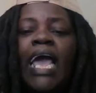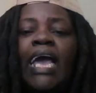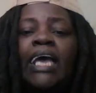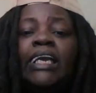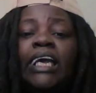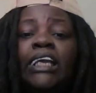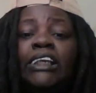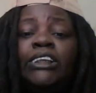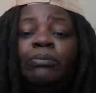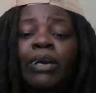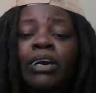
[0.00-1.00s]
and in
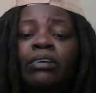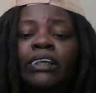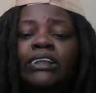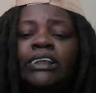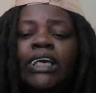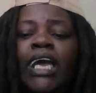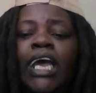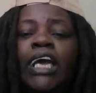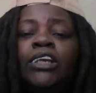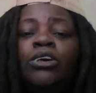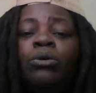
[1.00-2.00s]
spirits
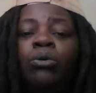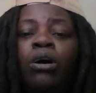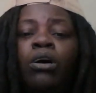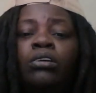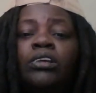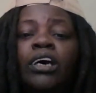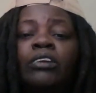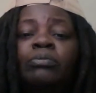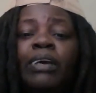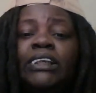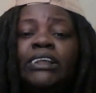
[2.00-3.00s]
in the world
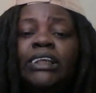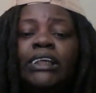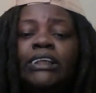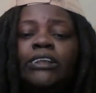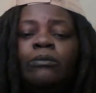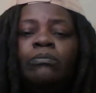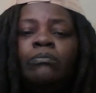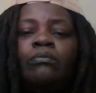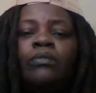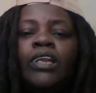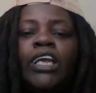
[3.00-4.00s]
of business.
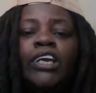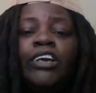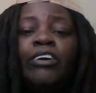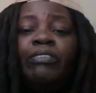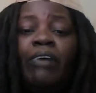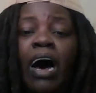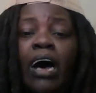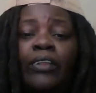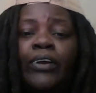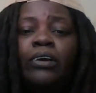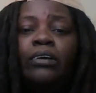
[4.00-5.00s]
Your
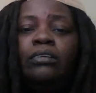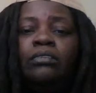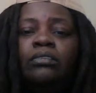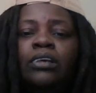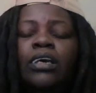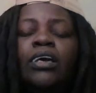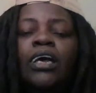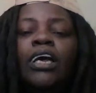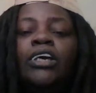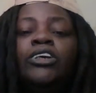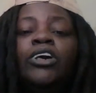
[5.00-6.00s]
father,
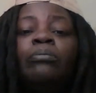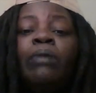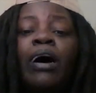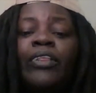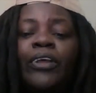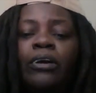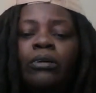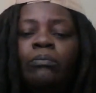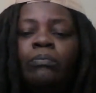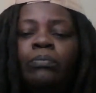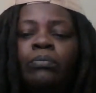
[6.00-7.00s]
your
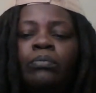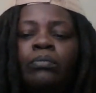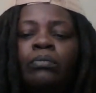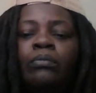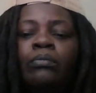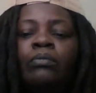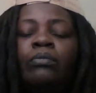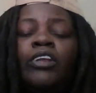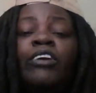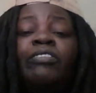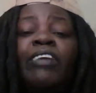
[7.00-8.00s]
mother,
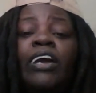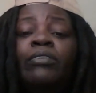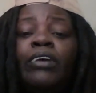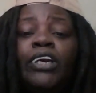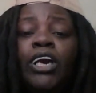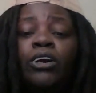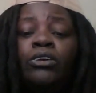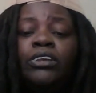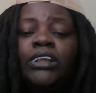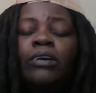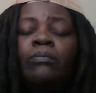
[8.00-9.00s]
your favorite
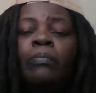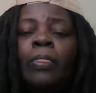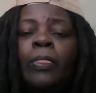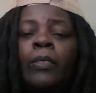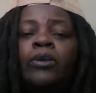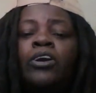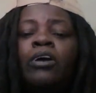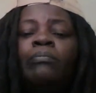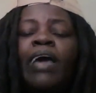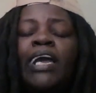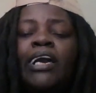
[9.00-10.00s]
nurse, your
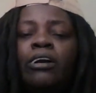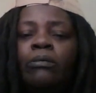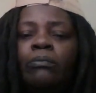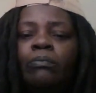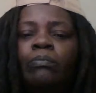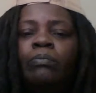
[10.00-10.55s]
mayor,